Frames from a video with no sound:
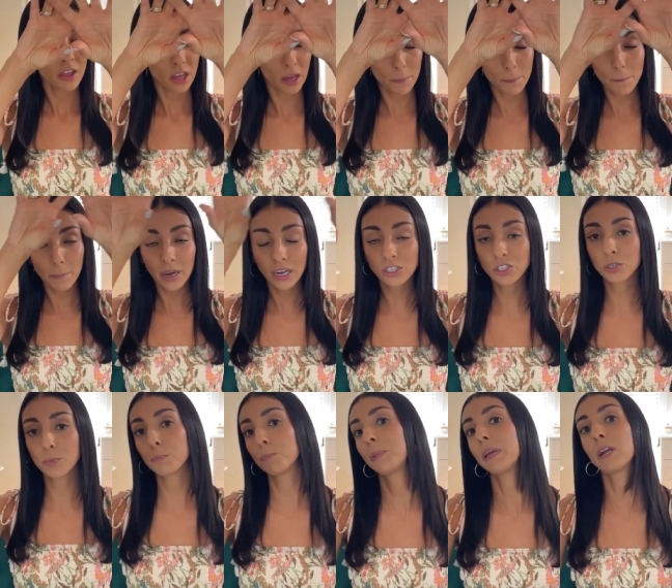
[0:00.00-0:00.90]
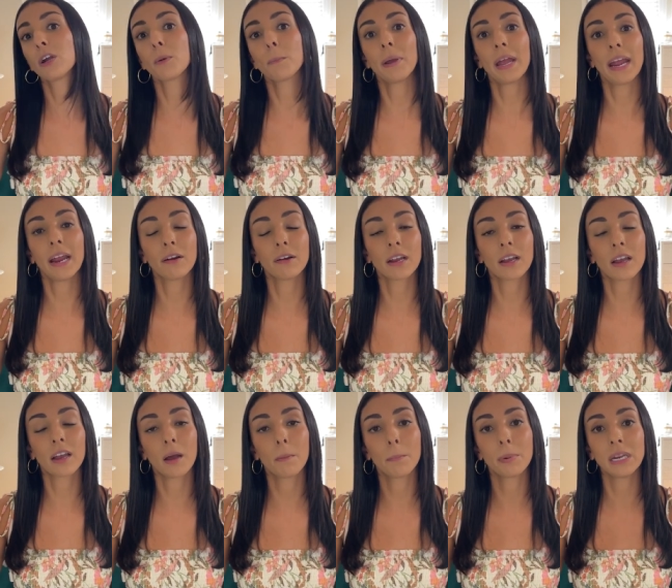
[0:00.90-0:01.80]
a much bigger parent
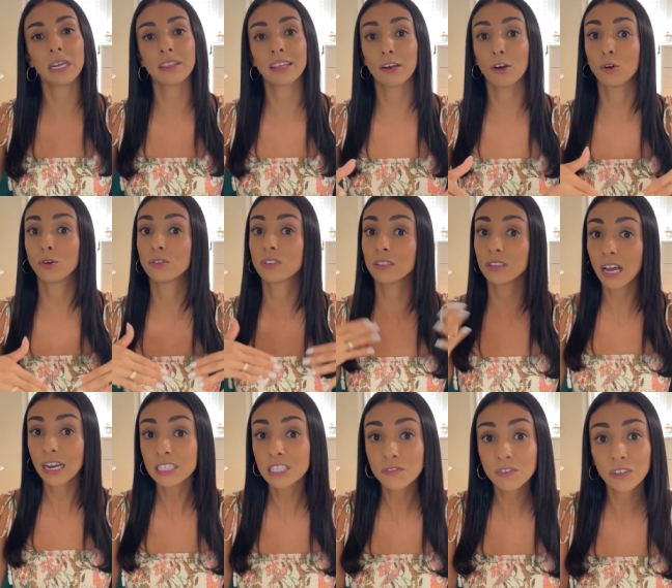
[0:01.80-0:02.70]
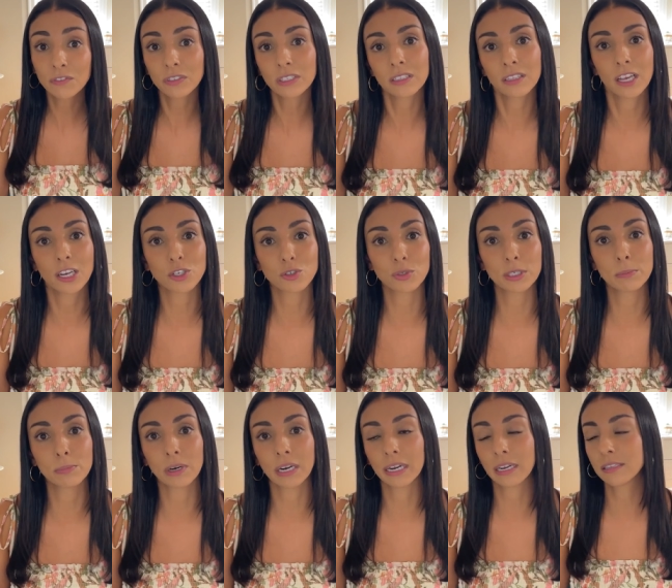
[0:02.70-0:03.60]
company that owns lots of different luxury
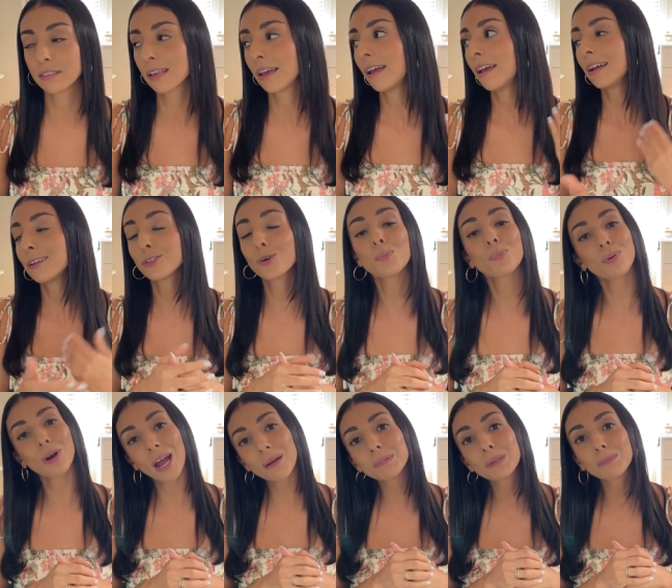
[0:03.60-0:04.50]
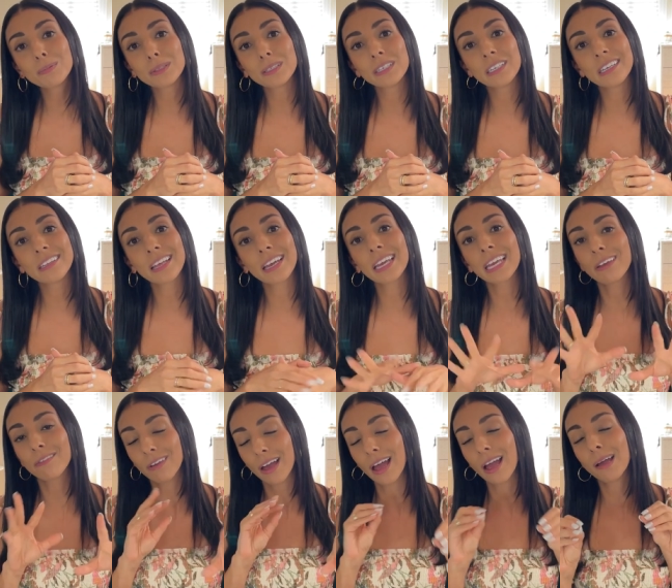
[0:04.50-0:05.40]
brands. So probably like if
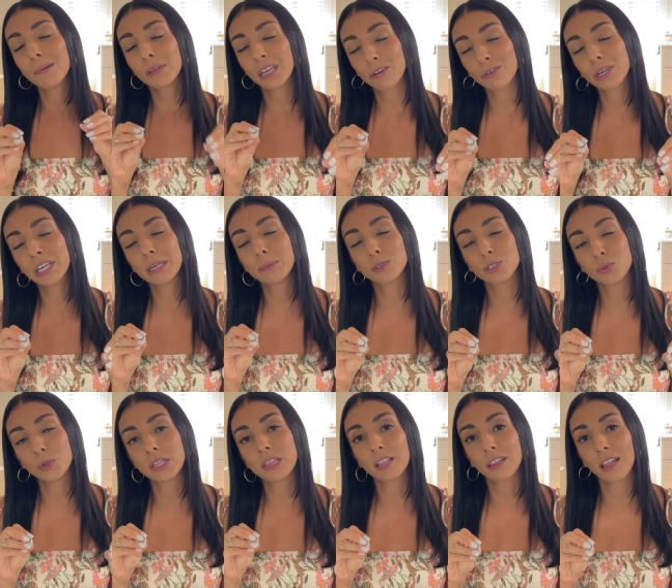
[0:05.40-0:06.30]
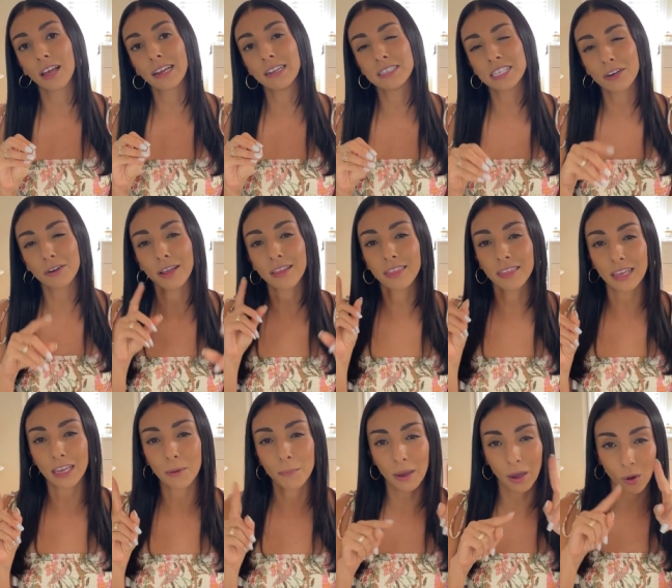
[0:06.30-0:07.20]
I'm like reading between the lines here and I
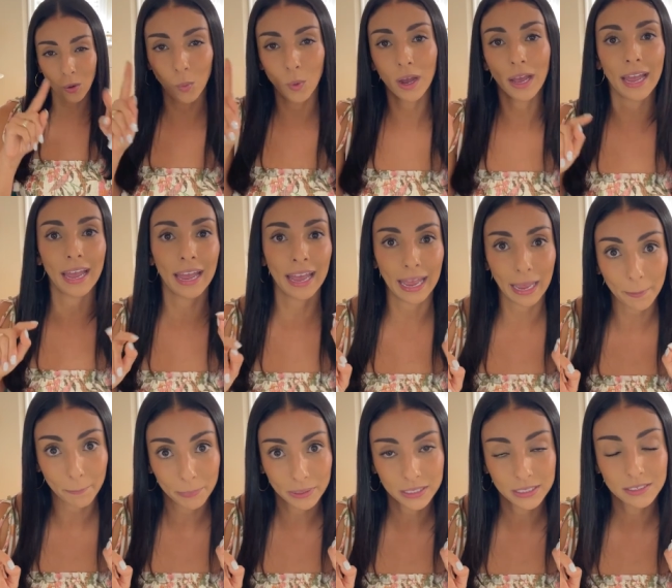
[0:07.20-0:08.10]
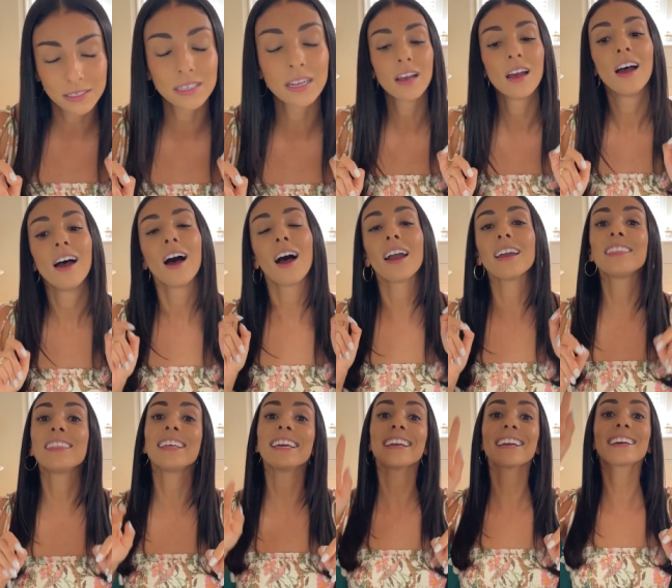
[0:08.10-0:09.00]
think about what had happened, I
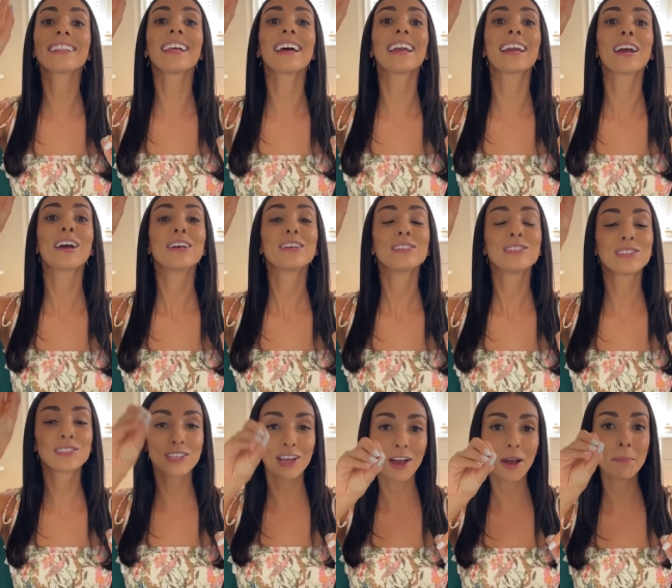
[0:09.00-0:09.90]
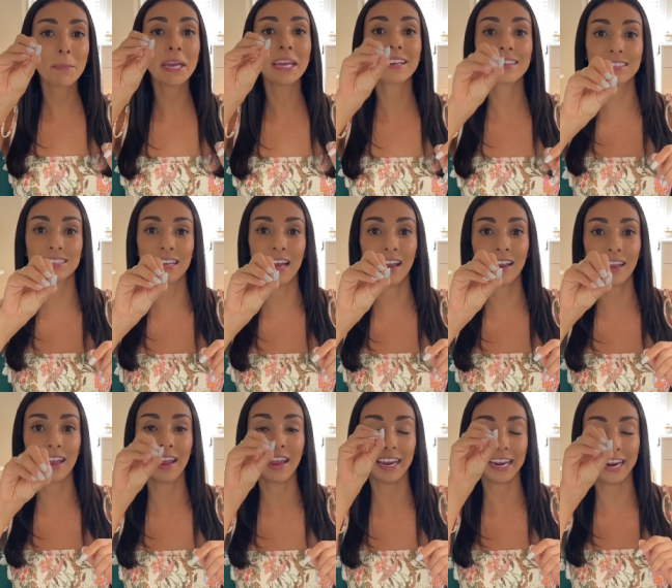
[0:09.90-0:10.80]
think like some exec
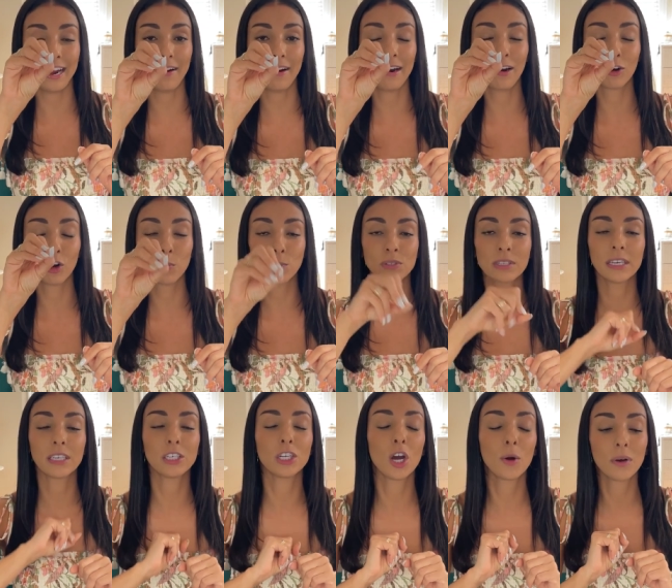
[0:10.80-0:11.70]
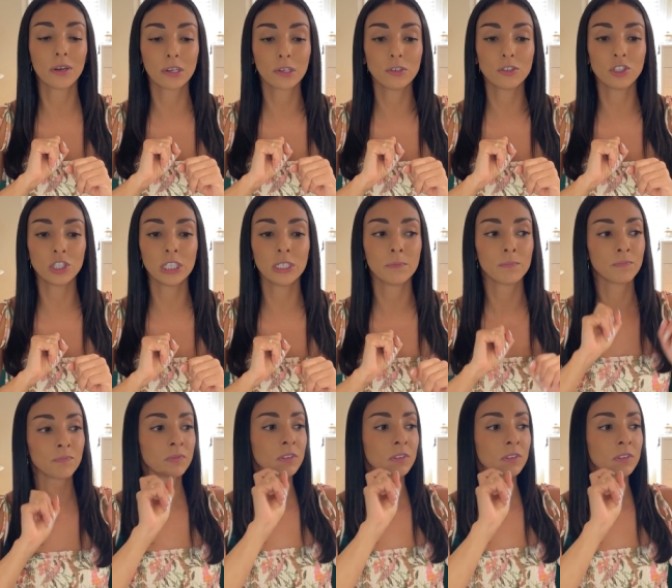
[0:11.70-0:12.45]
at Kering Group was like, you know what, Gucci?